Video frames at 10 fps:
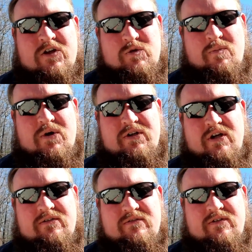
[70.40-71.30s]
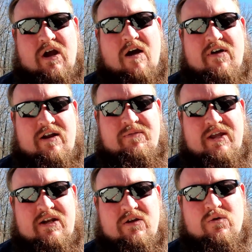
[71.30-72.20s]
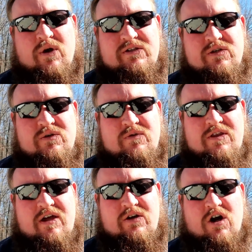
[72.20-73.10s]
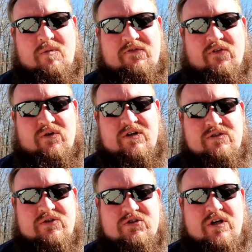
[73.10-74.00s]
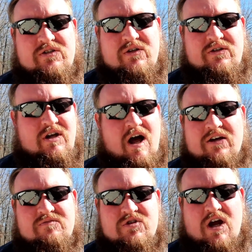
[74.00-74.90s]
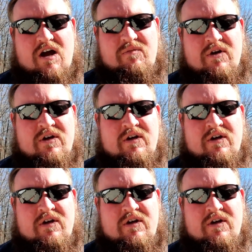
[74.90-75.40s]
Should be pretty good. You know, he did a quick tune on that car before, just a little street tune, did an awesome job.